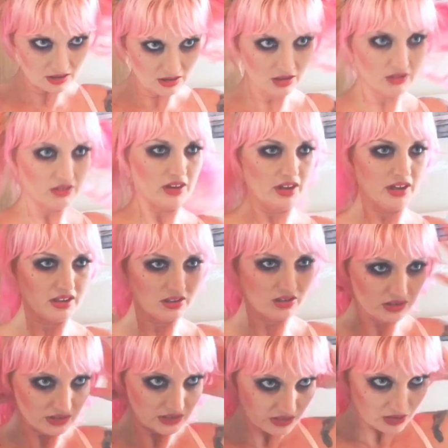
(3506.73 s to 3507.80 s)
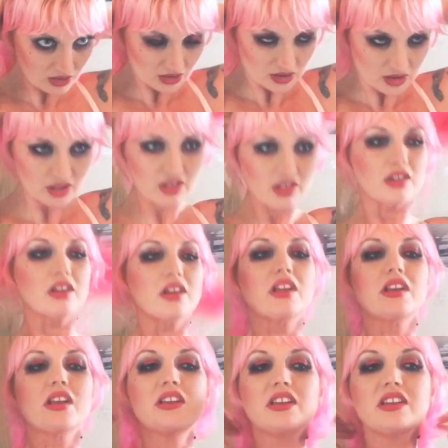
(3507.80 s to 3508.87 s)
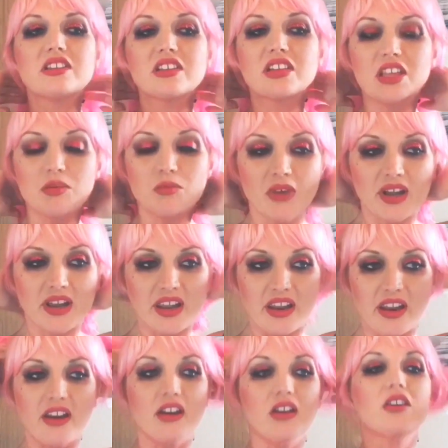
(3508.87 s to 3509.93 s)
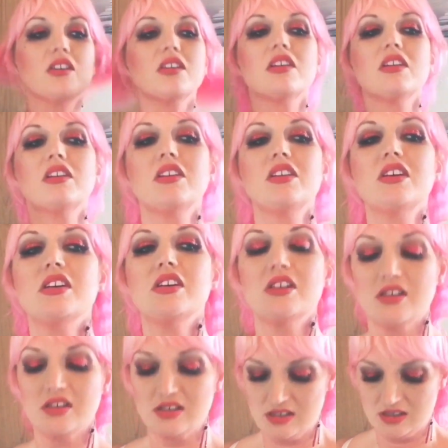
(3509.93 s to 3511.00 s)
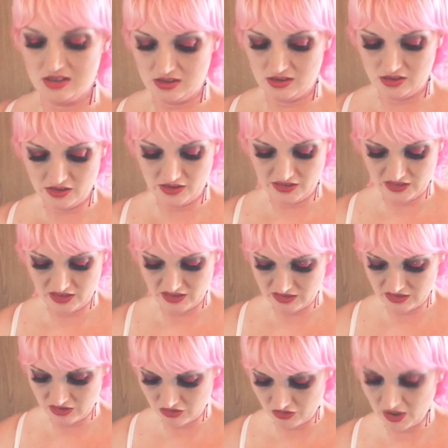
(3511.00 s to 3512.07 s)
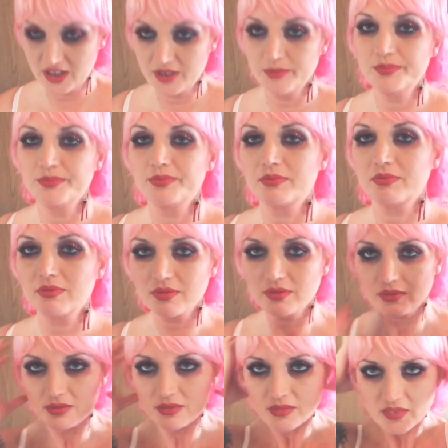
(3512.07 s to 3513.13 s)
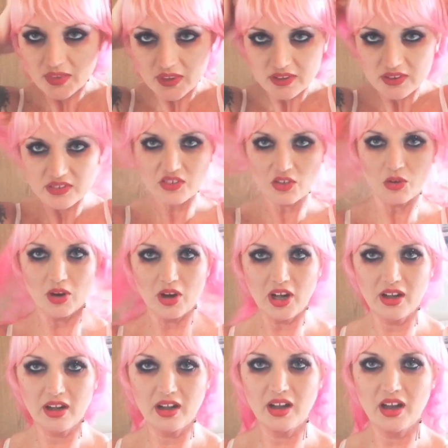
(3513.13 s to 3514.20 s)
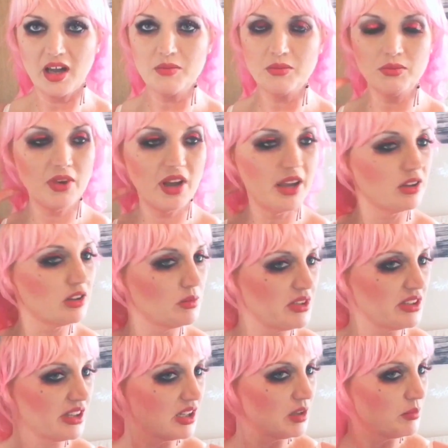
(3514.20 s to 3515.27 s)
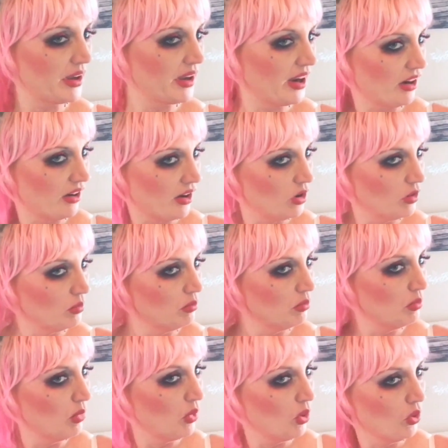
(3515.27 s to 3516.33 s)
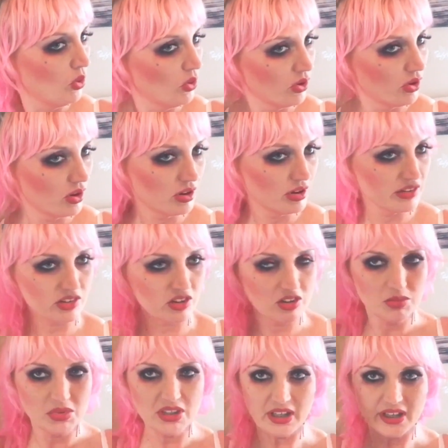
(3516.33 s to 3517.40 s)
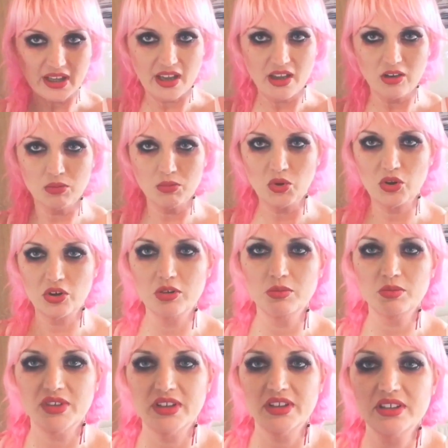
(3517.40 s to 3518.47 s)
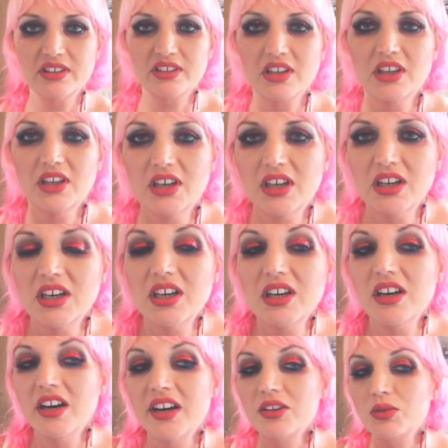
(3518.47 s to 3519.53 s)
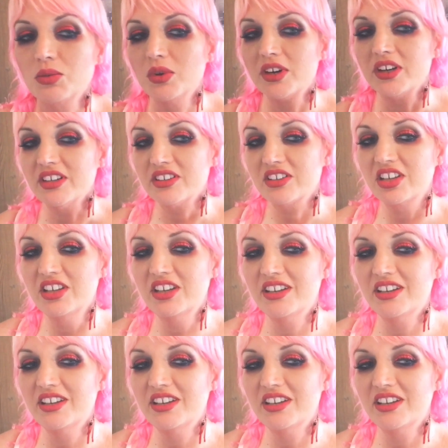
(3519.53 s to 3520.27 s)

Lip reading: All right, looks good. And I need to keep my hair, oh, this needs to dry. So I'm gonna be taking my hair out more. It's gonna be like out more, but I don't want it